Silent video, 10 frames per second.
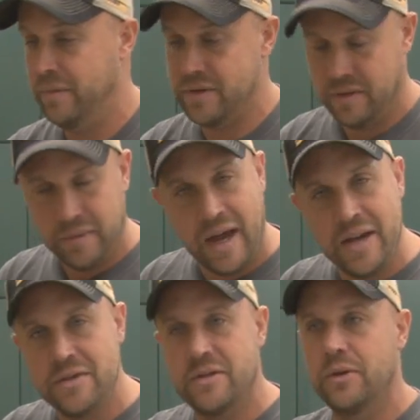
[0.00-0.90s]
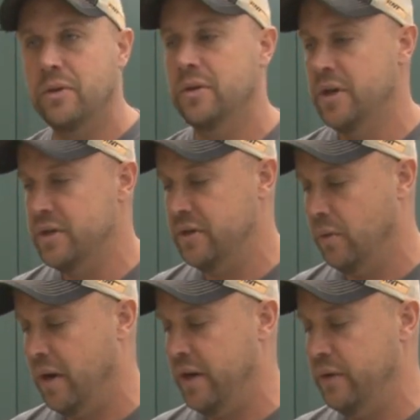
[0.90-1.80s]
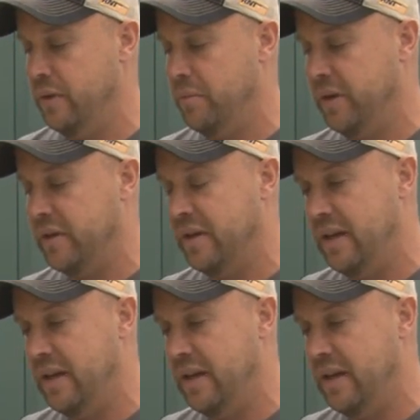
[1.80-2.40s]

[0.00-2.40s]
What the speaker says: But some guys still want to do it. But the